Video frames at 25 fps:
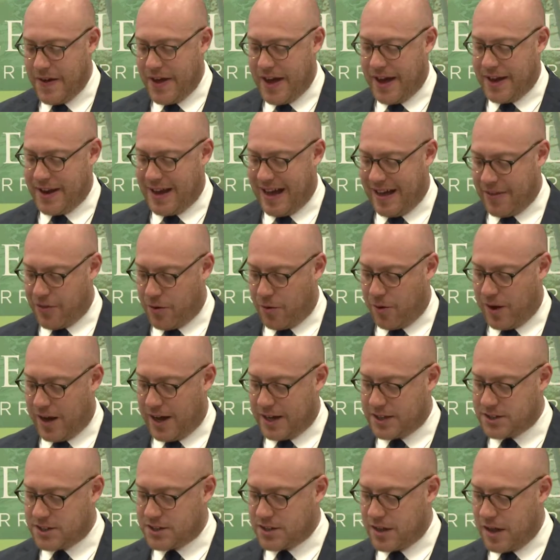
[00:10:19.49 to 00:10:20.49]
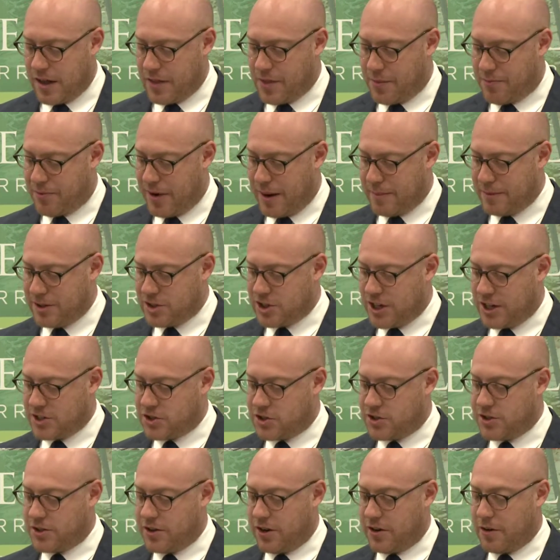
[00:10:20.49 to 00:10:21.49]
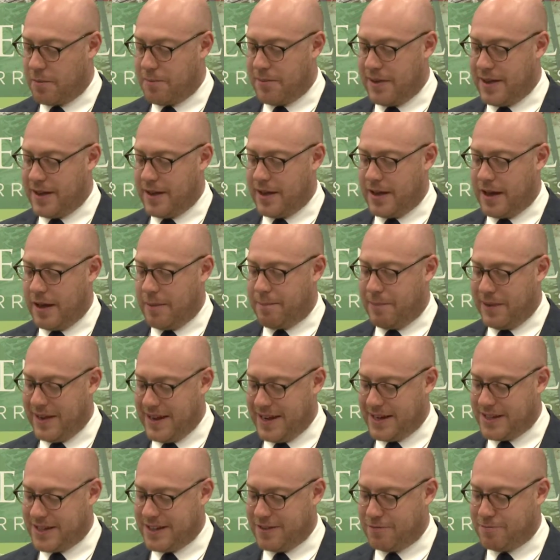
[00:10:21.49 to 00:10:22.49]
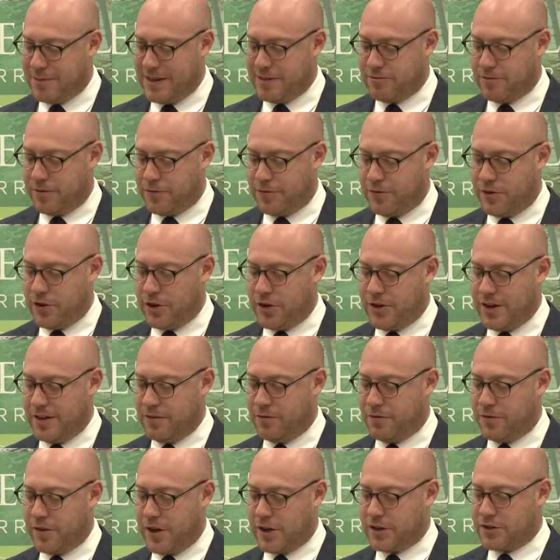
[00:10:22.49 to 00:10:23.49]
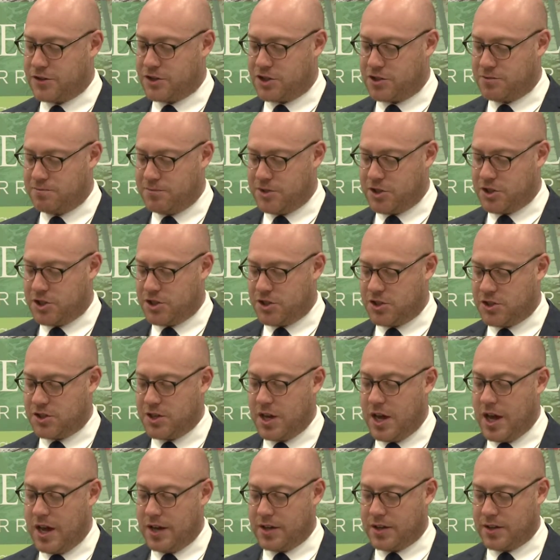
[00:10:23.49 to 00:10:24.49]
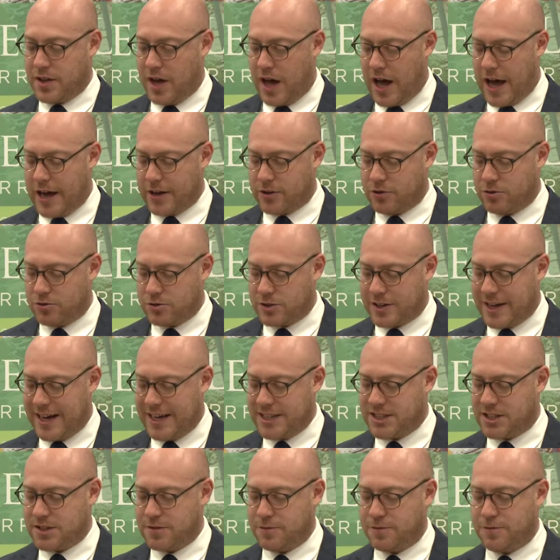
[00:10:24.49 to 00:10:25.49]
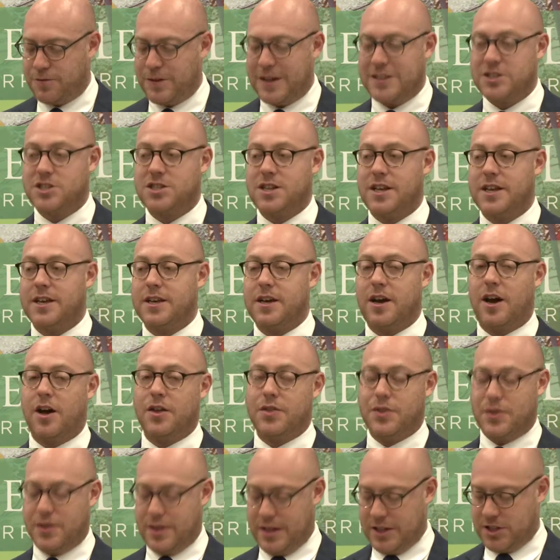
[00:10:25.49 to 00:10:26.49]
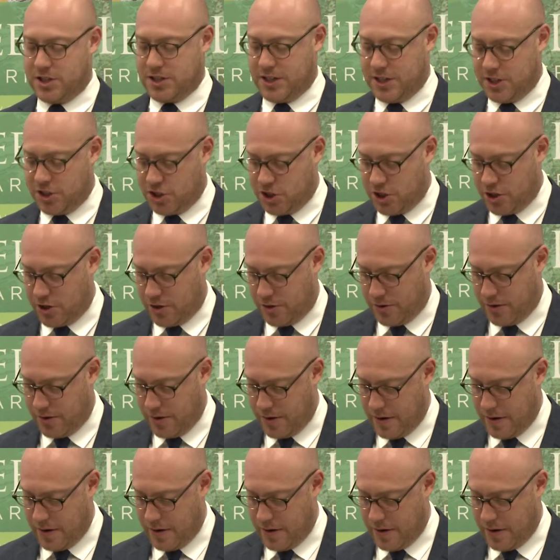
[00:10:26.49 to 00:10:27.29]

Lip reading: And otherwise, the primary judge did not appear to have been referred in final submissions to the High Court case of Faslick on this issue.